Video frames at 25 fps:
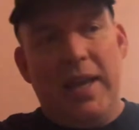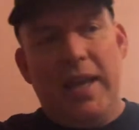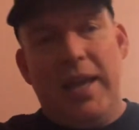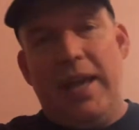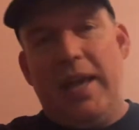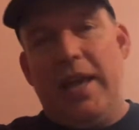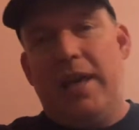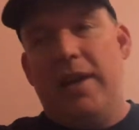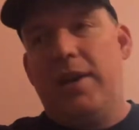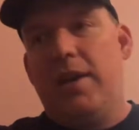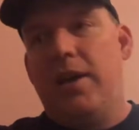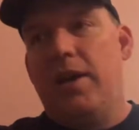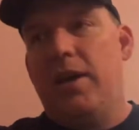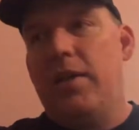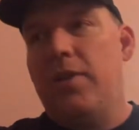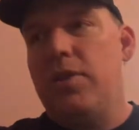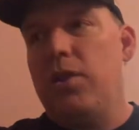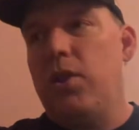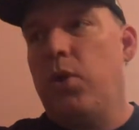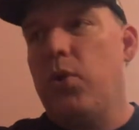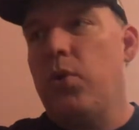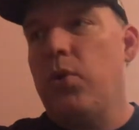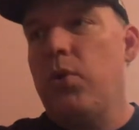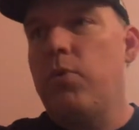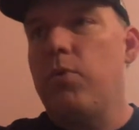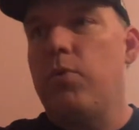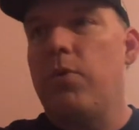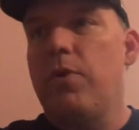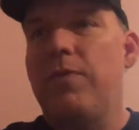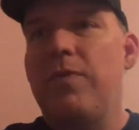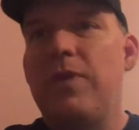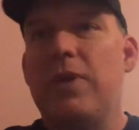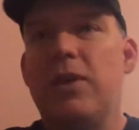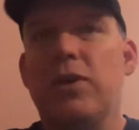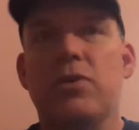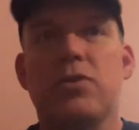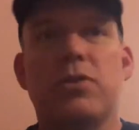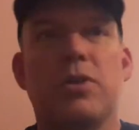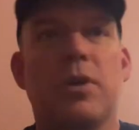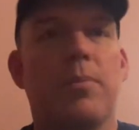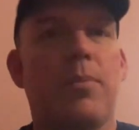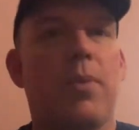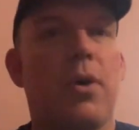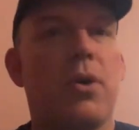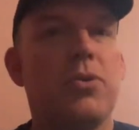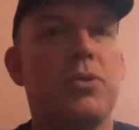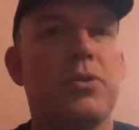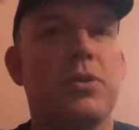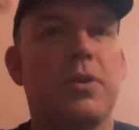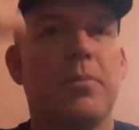And the Lord reveals the
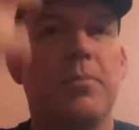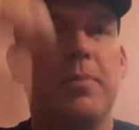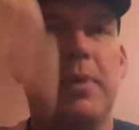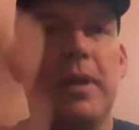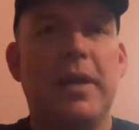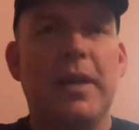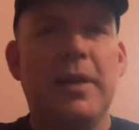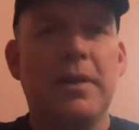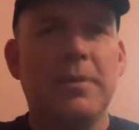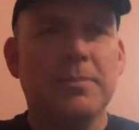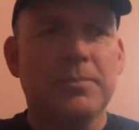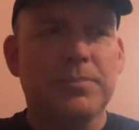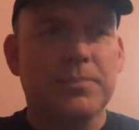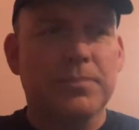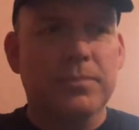most to me